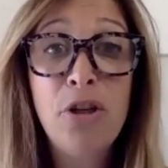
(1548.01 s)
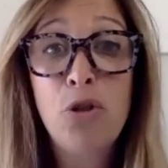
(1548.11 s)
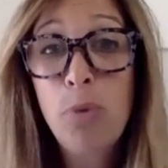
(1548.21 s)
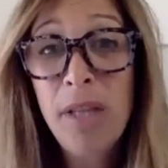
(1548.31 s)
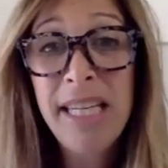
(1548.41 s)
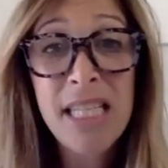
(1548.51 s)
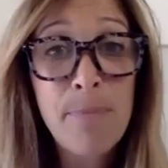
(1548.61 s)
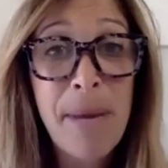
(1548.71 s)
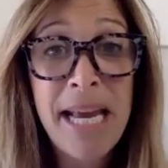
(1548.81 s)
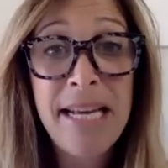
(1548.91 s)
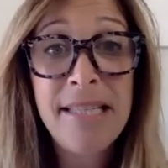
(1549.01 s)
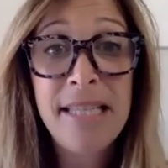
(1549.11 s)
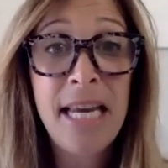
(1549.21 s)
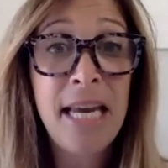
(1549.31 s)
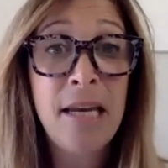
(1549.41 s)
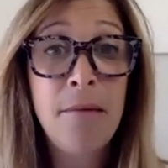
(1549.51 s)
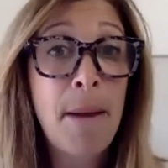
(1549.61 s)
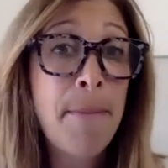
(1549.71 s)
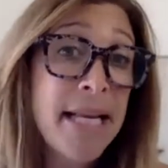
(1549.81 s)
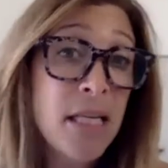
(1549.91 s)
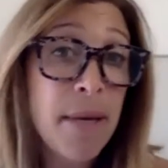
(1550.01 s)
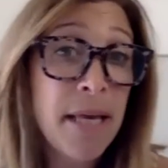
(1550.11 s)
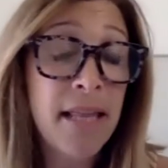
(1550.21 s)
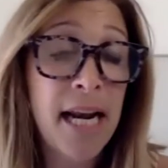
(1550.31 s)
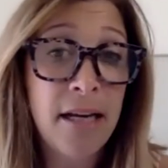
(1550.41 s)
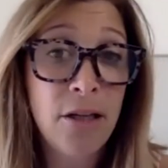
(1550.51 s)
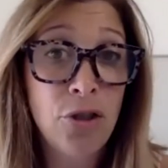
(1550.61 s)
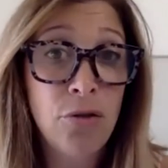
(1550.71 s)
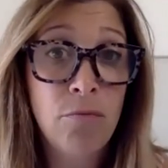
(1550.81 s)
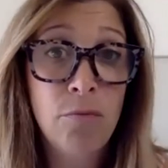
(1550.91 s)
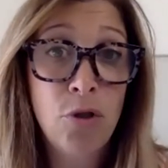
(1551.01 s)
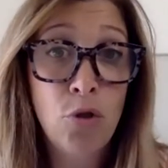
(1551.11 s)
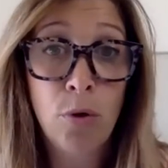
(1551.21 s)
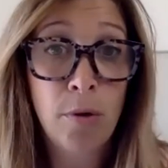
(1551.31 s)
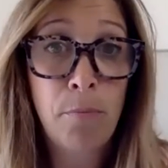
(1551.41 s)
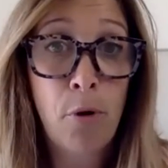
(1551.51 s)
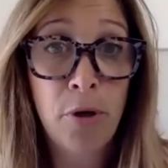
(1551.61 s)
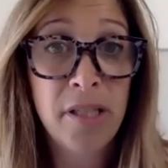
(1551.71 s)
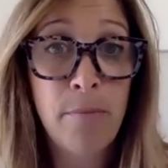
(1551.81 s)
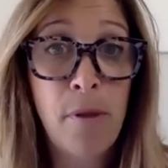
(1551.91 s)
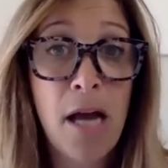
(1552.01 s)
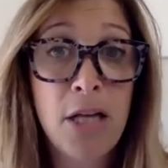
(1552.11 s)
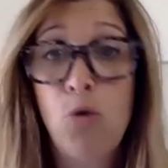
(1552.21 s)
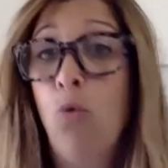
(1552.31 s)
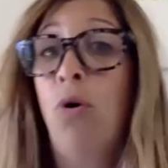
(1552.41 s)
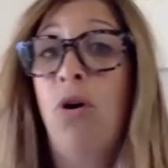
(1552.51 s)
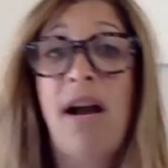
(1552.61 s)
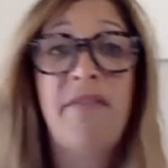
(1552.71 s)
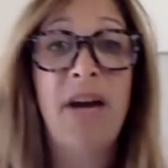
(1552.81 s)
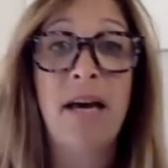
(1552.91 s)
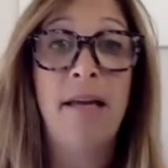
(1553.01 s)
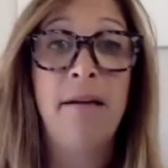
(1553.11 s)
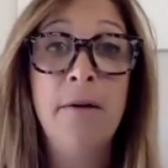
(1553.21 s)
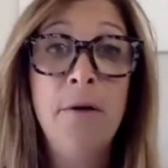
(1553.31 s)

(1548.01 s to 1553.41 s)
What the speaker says: There's really a space in my basement that I could store party supplies, or I've got,